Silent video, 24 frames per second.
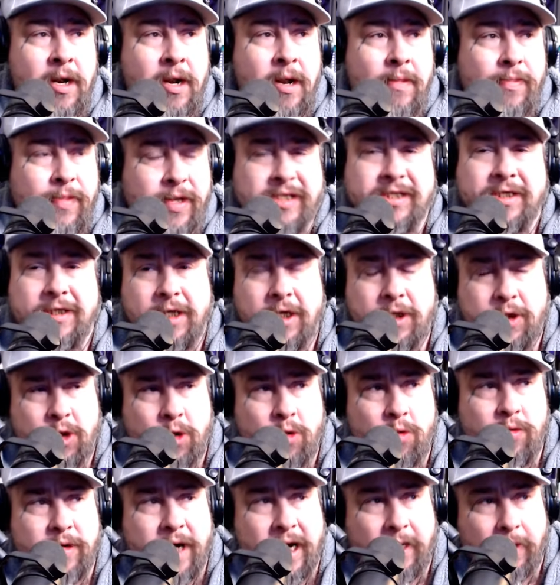This is a
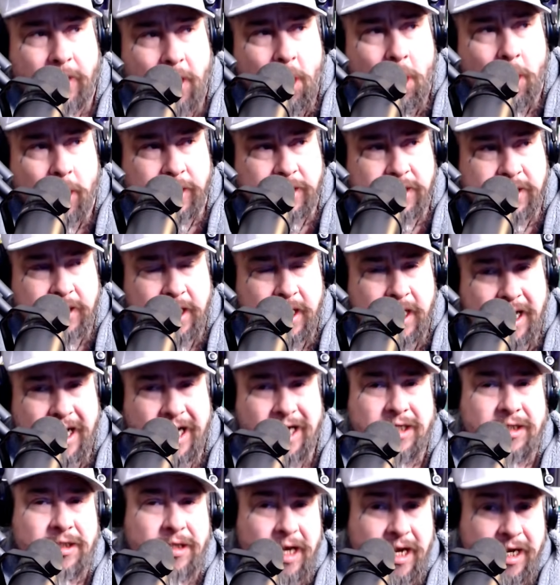dude that lost
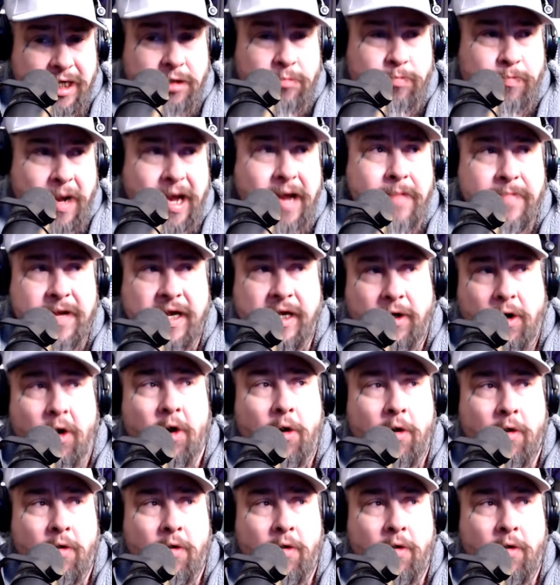his baby girl.